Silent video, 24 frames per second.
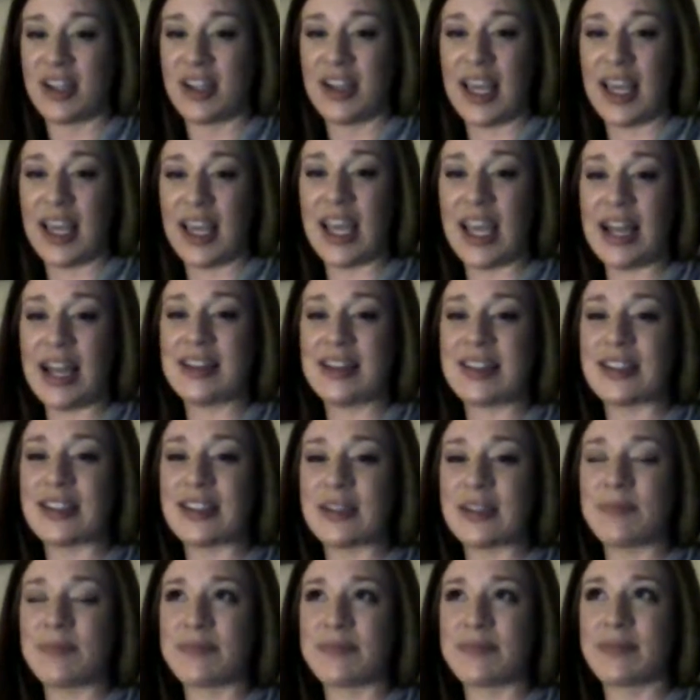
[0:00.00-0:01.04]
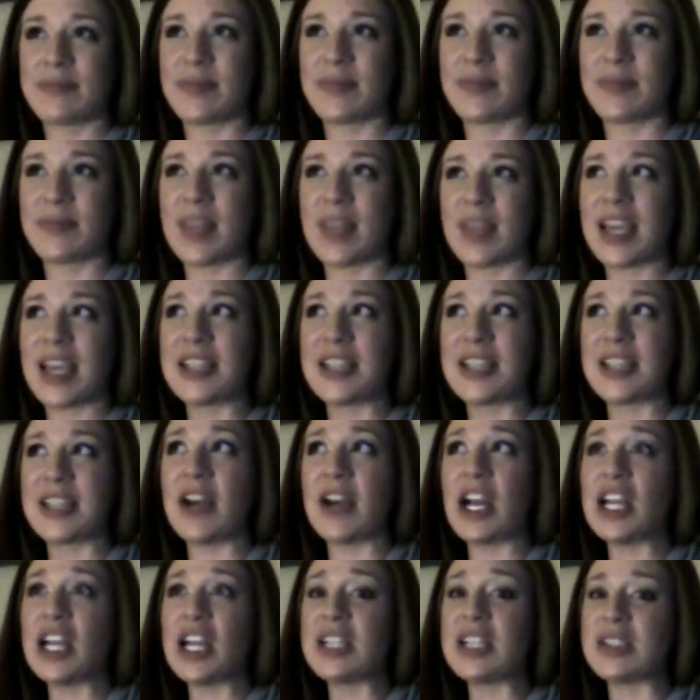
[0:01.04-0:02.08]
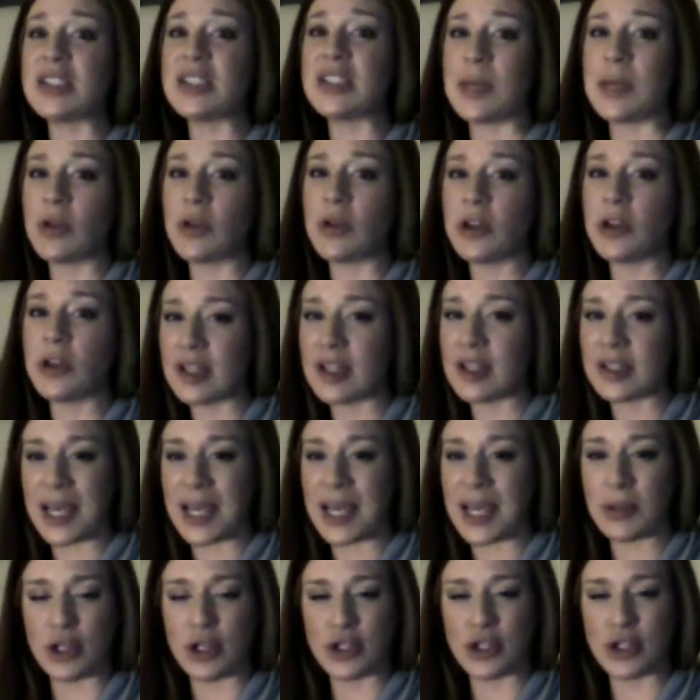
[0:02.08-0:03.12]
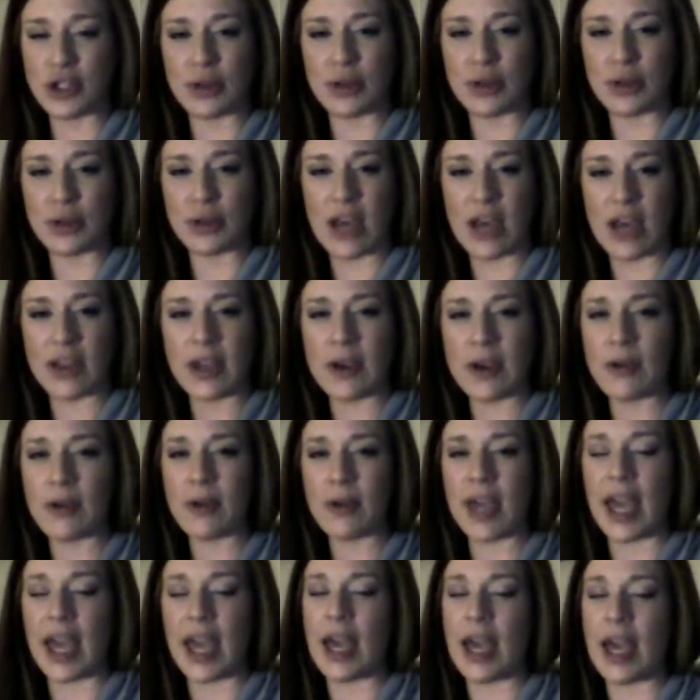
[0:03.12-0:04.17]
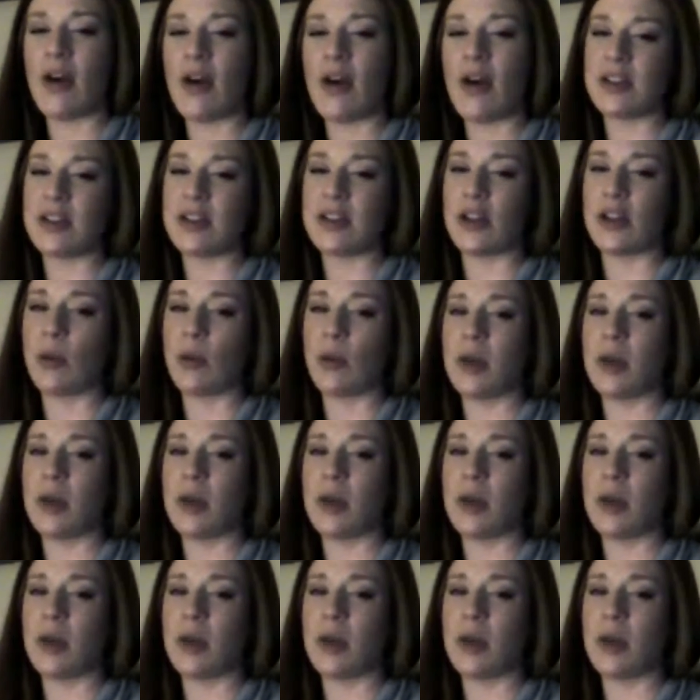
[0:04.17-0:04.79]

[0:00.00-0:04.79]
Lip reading: It's very similar to the same nutritional value. Kale has a little bit more than